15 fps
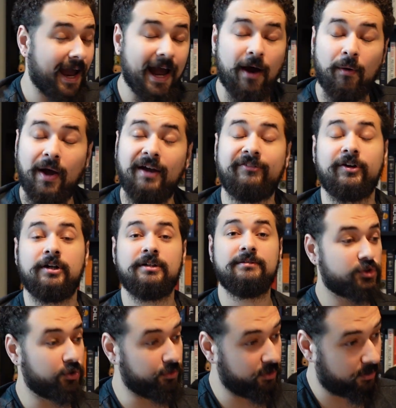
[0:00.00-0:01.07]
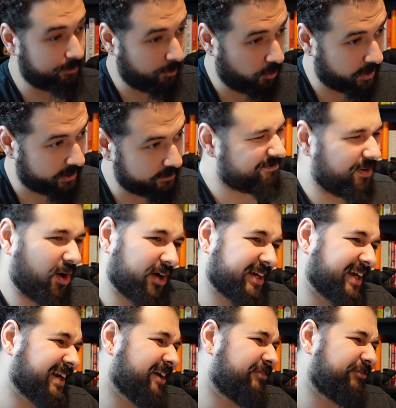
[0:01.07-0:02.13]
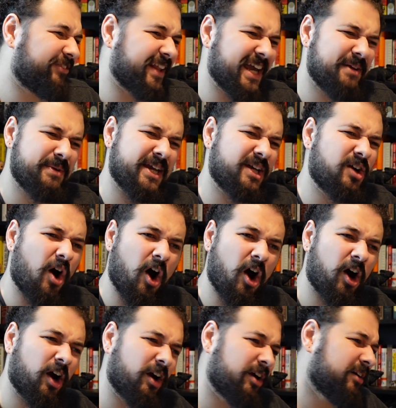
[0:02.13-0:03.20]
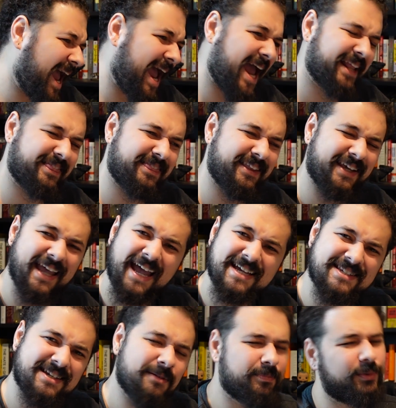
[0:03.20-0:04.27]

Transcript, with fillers: However, to your point, parking a flaming car at the gas station,